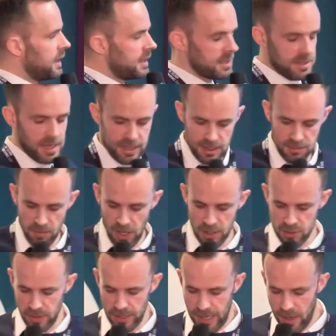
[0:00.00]
The second
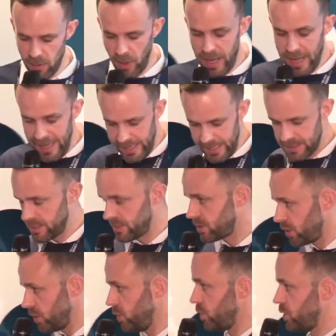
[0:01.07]
module and how we're linked
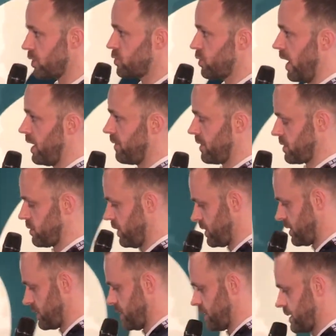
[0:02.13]
to the drivers, which
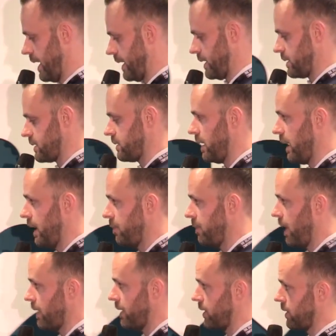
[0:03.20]
is the second uh,
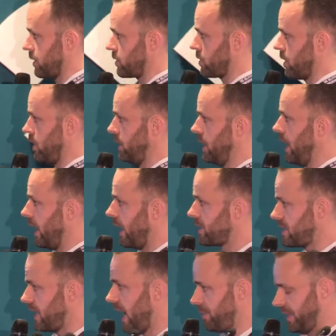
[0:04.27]
part of the control,
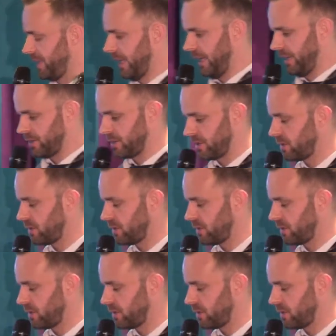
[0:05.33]
is the application.